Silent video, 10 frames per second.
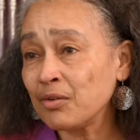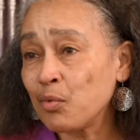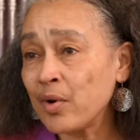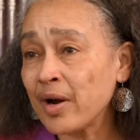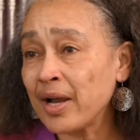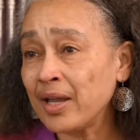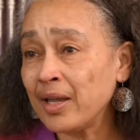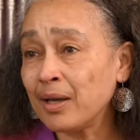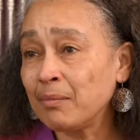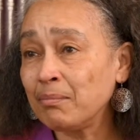of where I
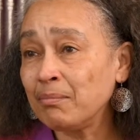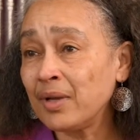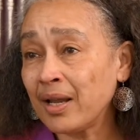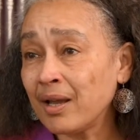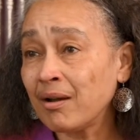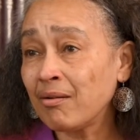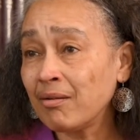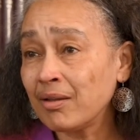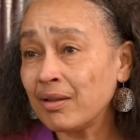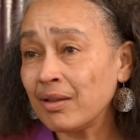am now
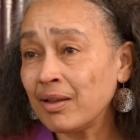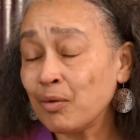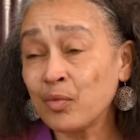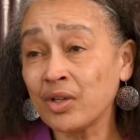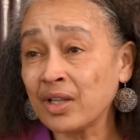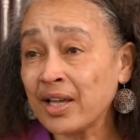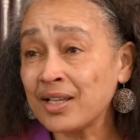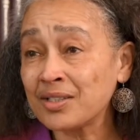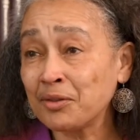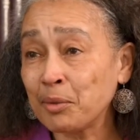and
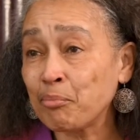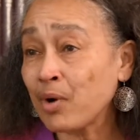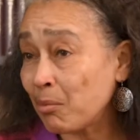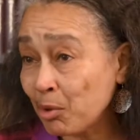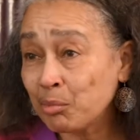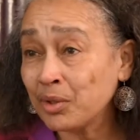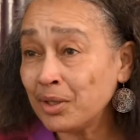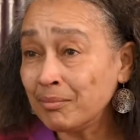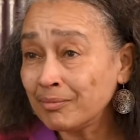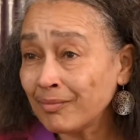realizing that
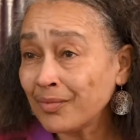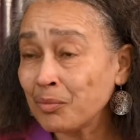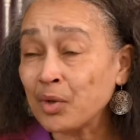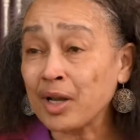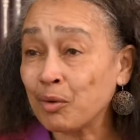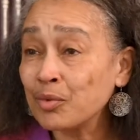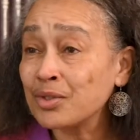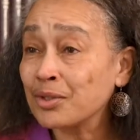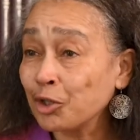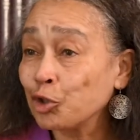probably when I
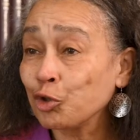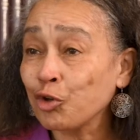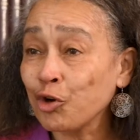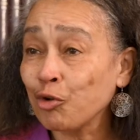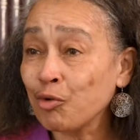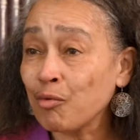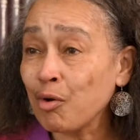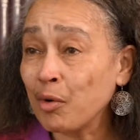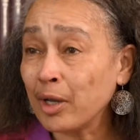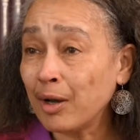was a little girl
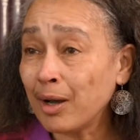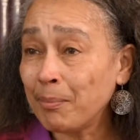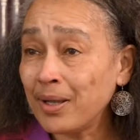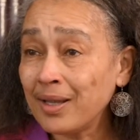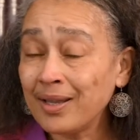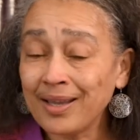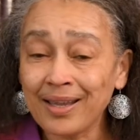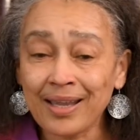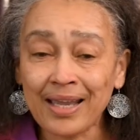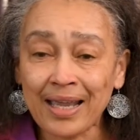growing up,
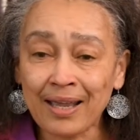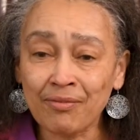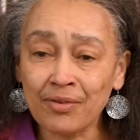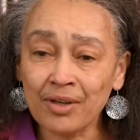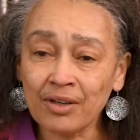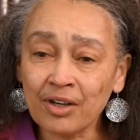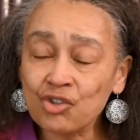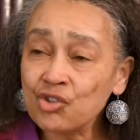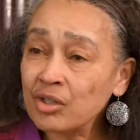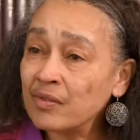having
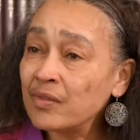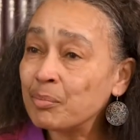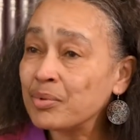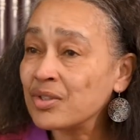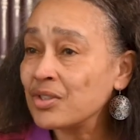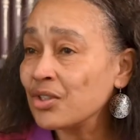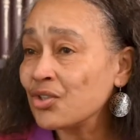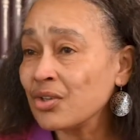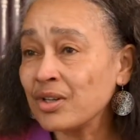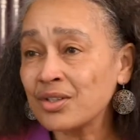achieved the
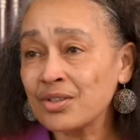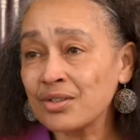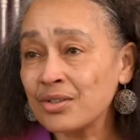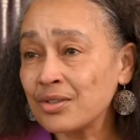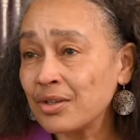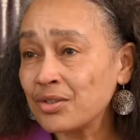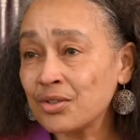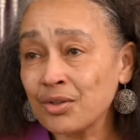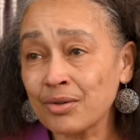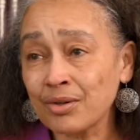position as a
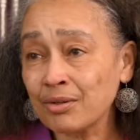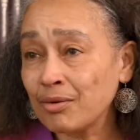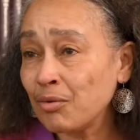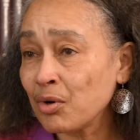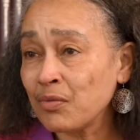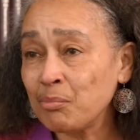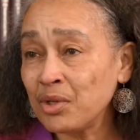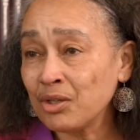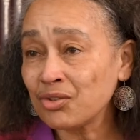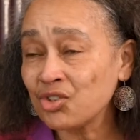Circuit Court of
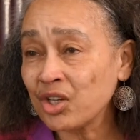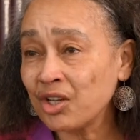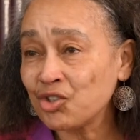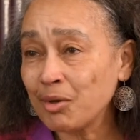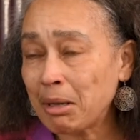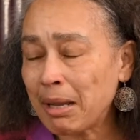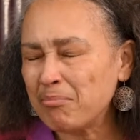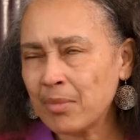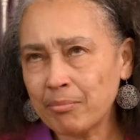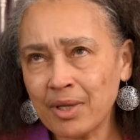Appeals judge,
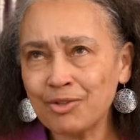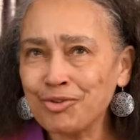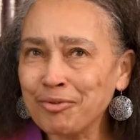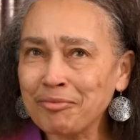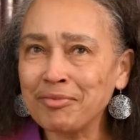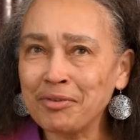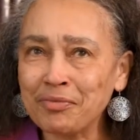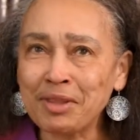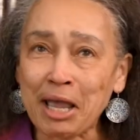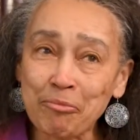I'm not sure if
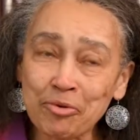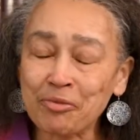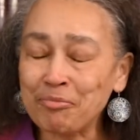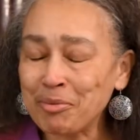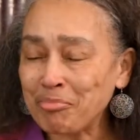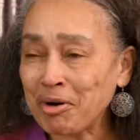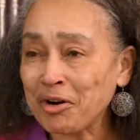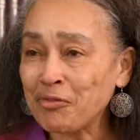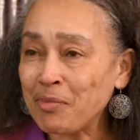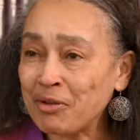that would have been
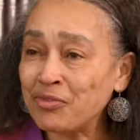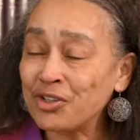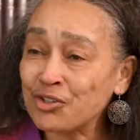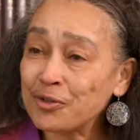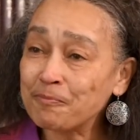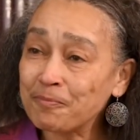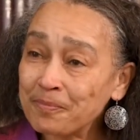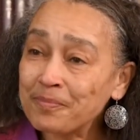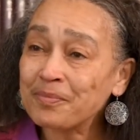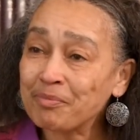part of my vision,
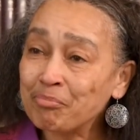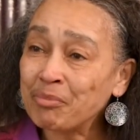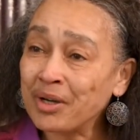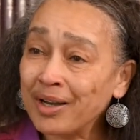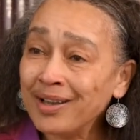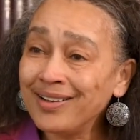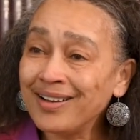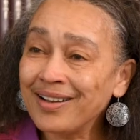but